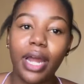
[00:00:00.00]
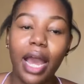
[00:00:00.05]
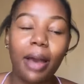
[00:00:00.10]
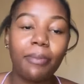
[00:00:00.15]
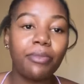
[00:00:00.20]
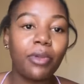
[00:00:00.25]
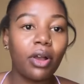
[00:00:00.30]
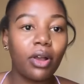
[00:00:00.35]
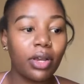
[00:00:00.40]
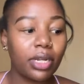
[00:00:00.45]
I'm
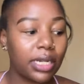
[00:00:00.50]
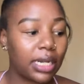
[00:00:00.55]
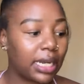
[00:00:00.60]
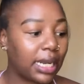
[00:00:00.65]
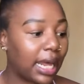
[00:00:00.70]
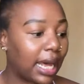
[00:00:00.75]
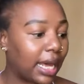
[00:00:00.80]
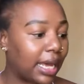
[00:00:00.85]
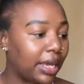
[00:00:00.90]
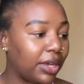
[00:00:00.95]
not gonna
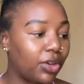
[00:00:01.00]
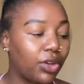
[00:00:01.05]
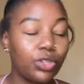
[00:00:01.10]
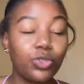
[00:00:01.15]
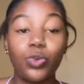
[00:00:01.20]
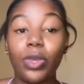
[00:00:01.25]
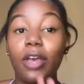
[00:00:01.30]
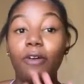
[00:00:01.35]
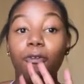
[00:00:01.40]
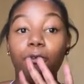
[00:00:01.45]
lie, because
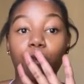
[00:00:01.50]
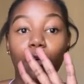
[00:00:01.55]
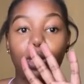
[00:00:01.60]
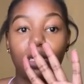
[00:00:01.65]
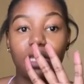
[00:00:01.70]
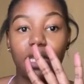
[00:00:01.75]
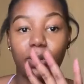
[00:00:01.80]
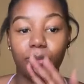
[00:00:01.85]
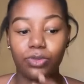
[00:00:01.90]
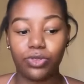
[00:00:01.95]
we have 4
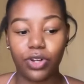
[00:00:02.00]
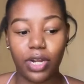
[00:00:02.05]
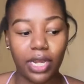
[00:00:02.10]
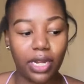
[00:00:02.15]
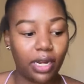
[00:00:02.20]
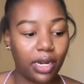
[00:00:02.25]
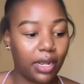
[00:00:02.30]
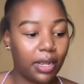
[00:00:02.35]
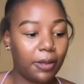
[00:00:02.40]
terms, right?